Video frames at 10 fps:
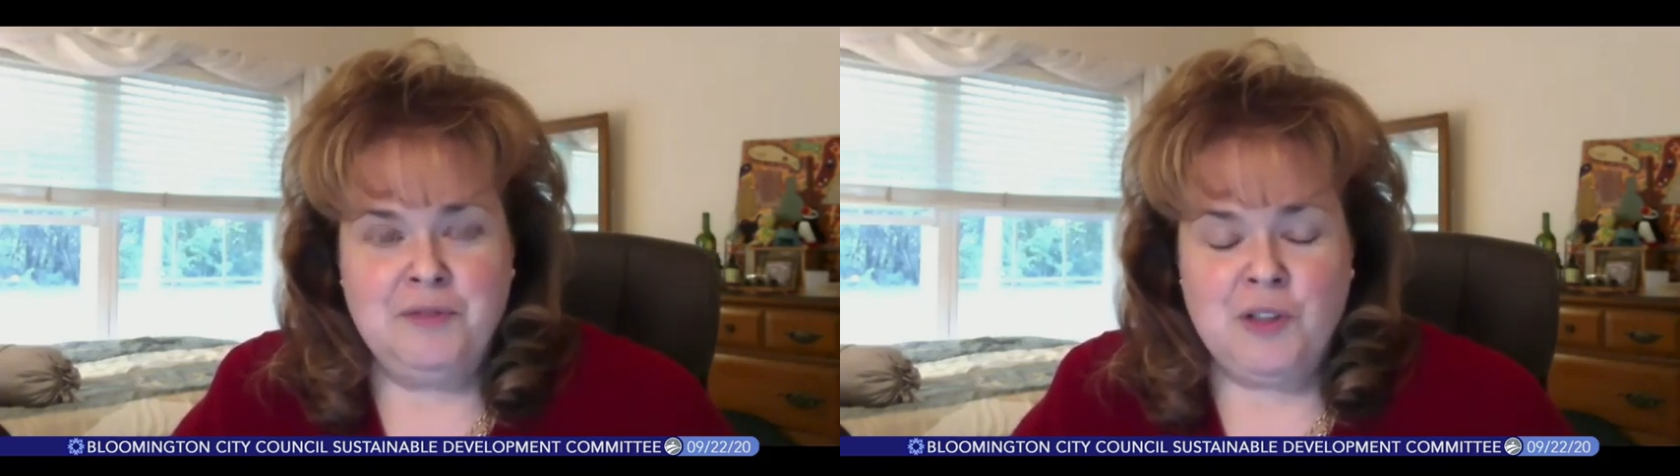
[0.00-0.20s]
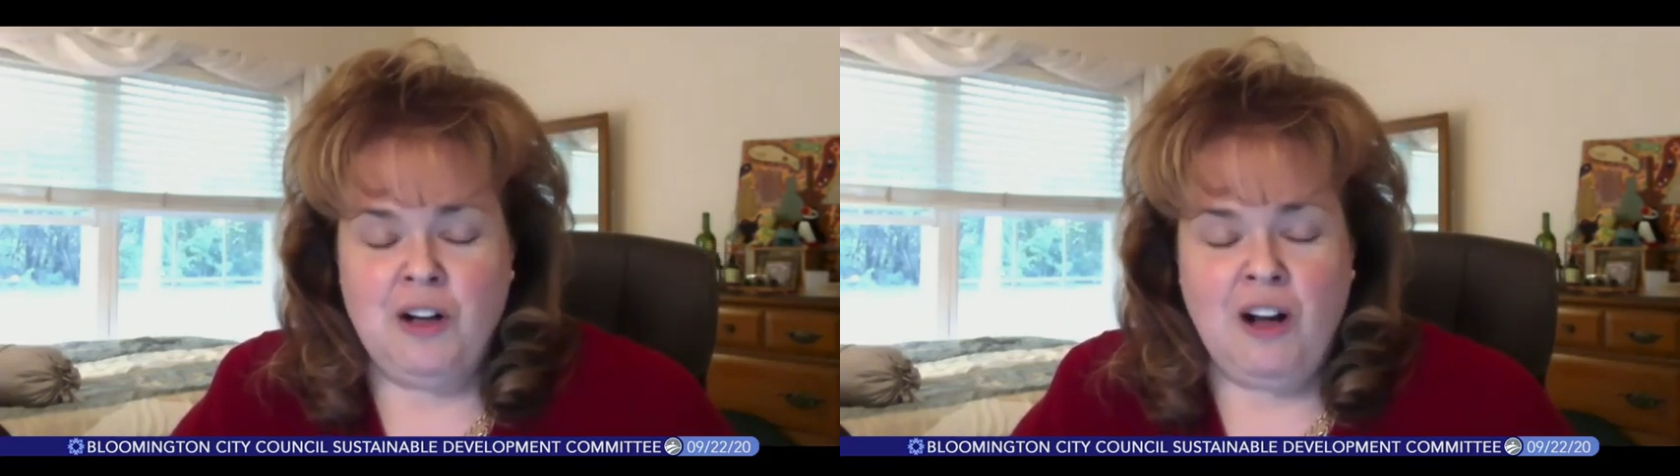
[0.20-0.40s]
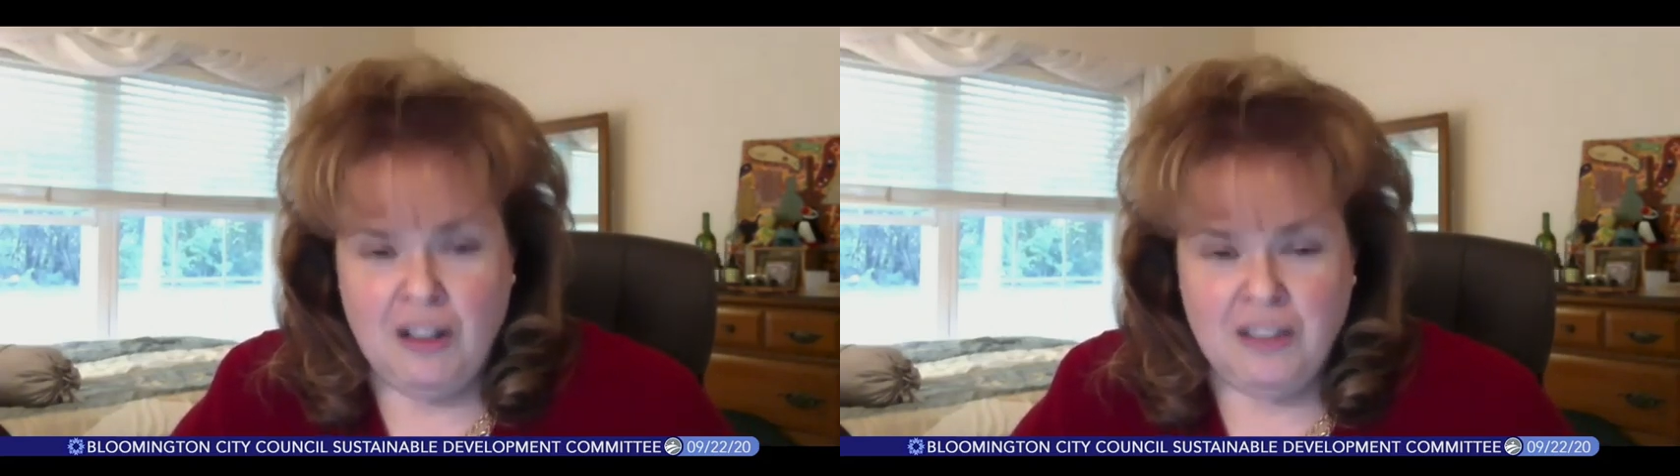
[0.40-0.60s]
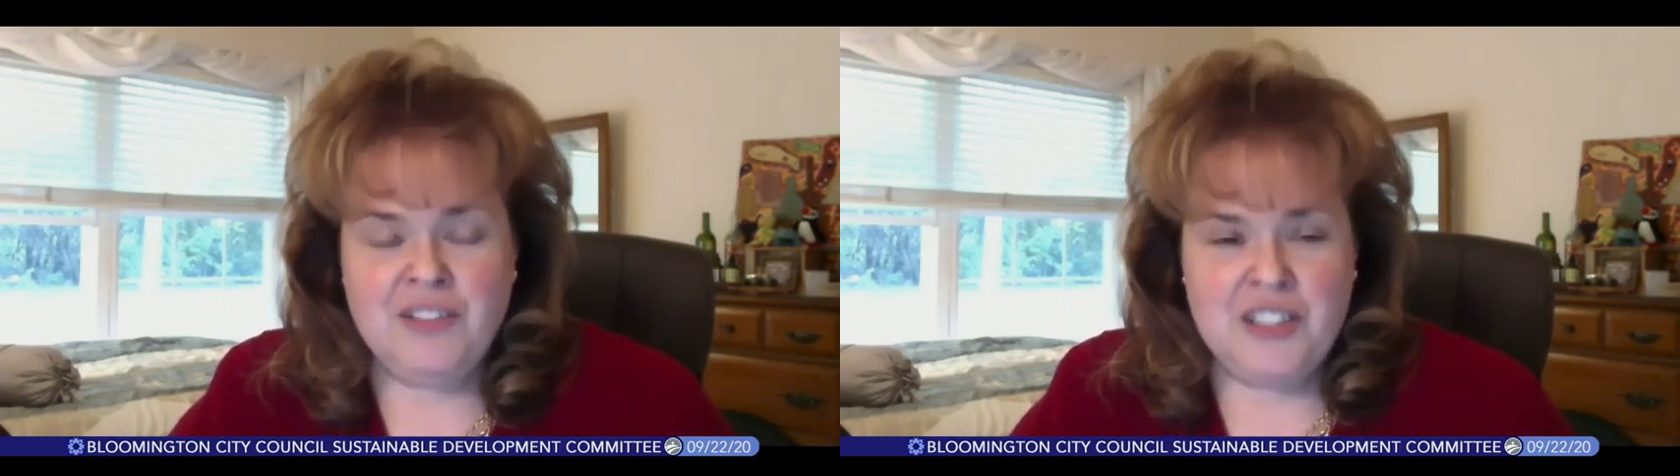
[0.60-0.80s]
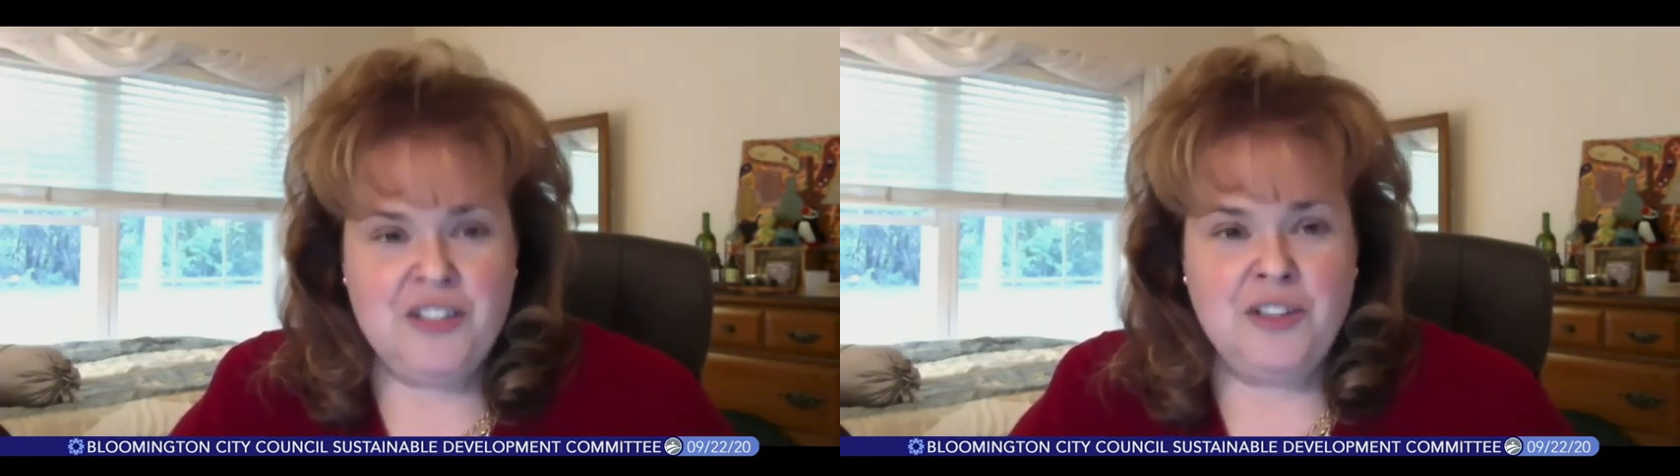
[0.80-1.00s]
for all
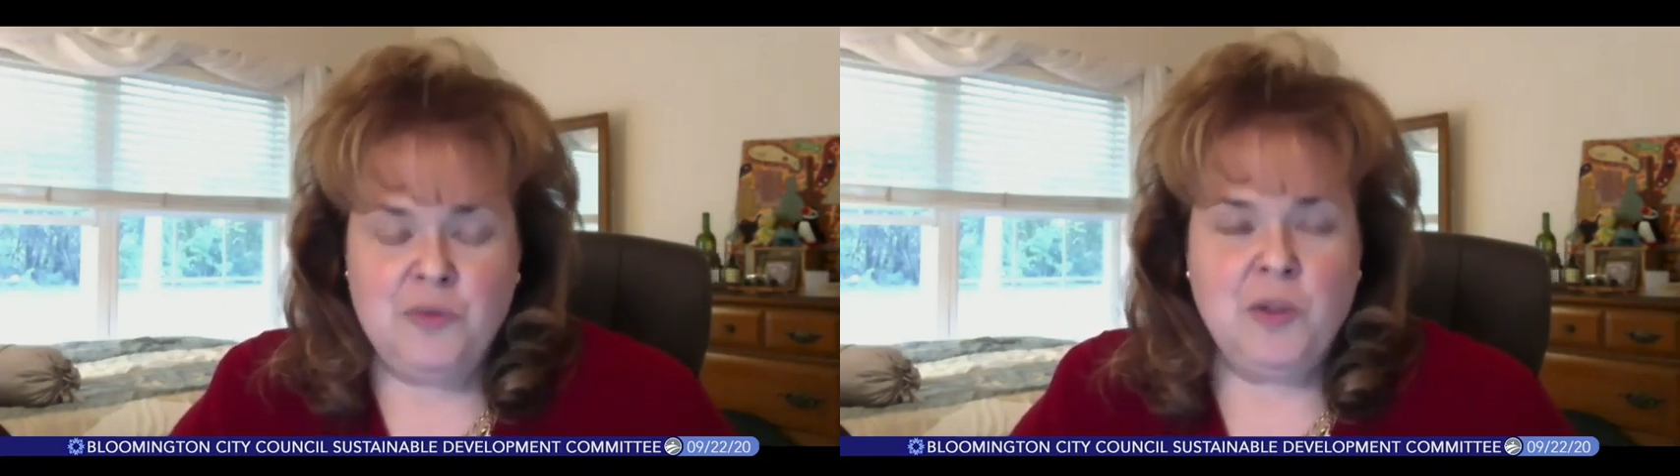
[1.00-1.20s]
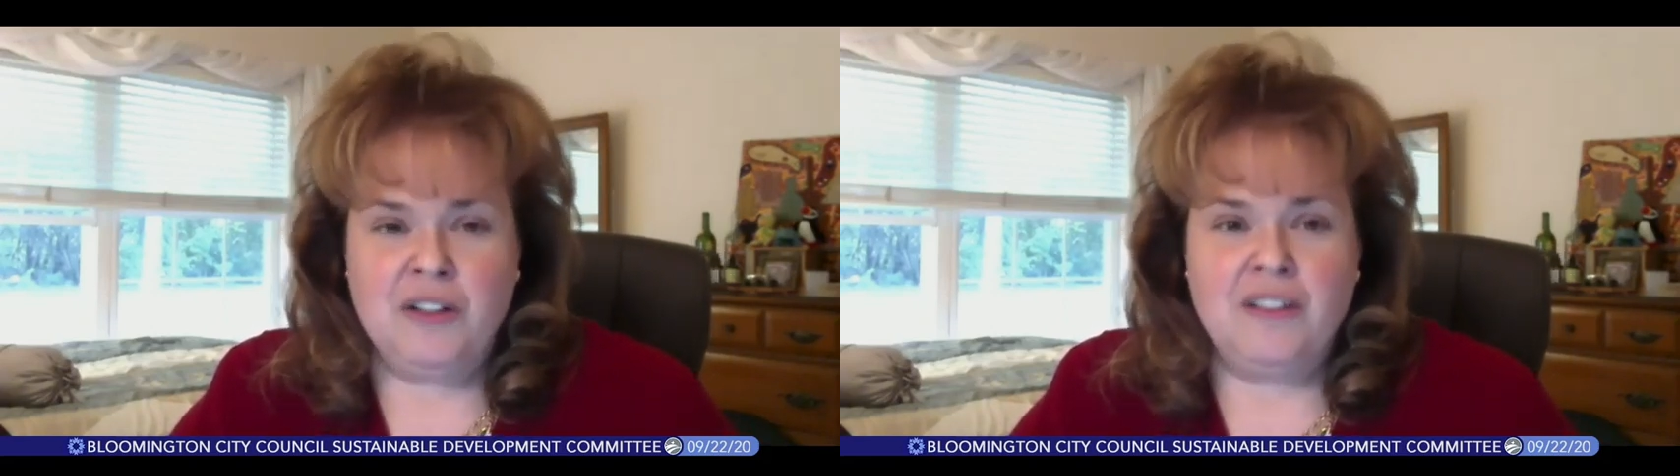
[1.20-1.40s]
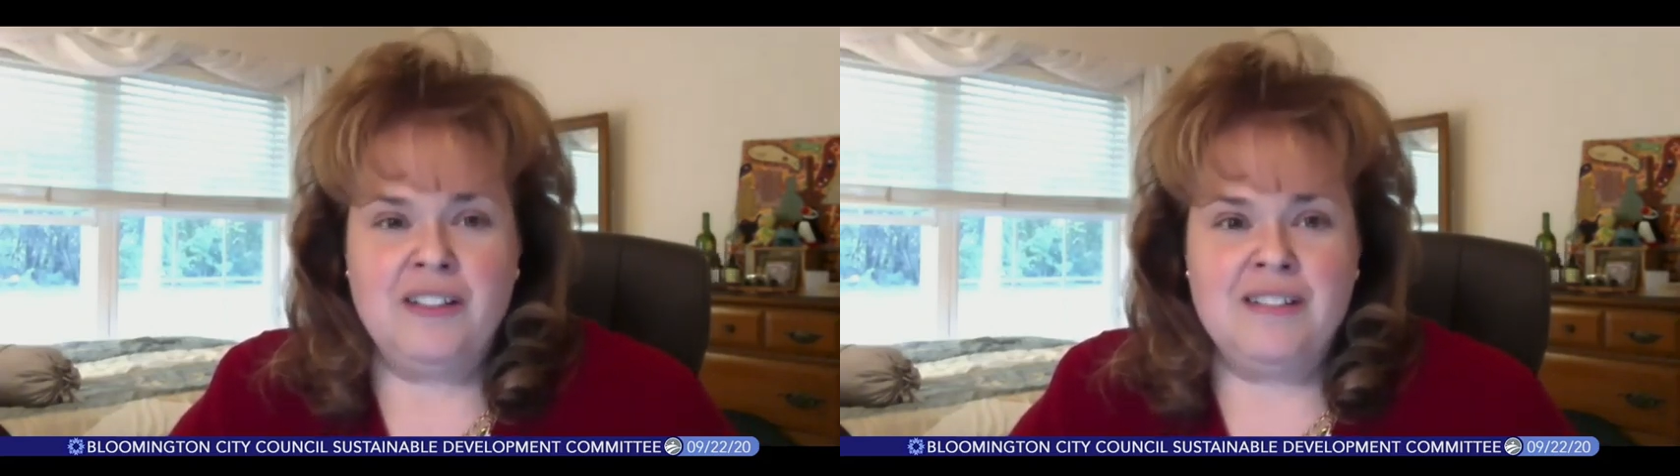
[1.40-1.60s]
of this good work.